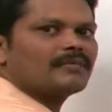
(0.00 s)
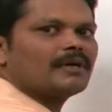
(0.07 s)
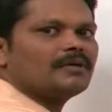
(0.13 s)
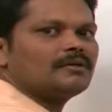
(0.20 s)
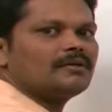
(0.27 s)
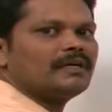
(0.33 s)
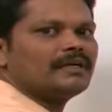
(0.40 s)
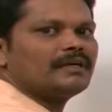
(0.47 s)

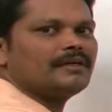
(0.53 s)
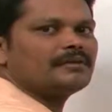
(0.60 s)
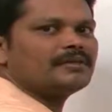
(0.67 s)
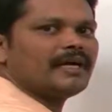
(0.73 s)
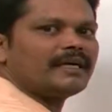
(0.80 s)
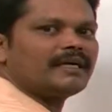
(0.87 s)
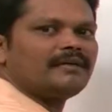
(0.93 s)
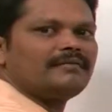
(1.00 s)
2 negatives,
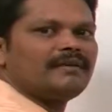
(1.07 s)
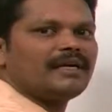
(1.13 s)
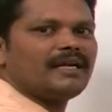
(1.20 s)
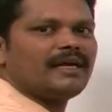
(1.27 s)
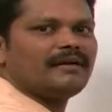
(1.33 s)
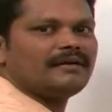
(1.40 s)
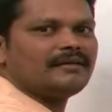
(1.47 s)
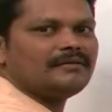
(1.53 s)
again we are
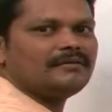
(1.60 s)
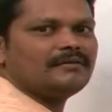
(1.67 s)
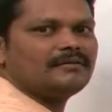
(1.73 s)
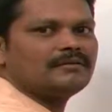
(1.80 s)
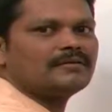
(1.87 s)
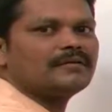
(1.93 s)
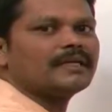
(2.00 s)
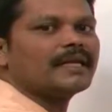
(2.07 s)
adding
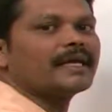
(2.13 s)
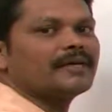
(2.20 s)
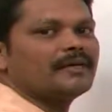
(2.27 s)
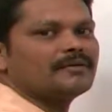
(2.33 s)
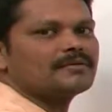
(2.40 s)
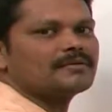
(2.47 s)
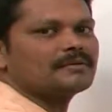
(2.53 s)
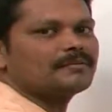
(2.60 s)

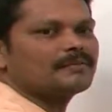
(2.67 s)
negatives.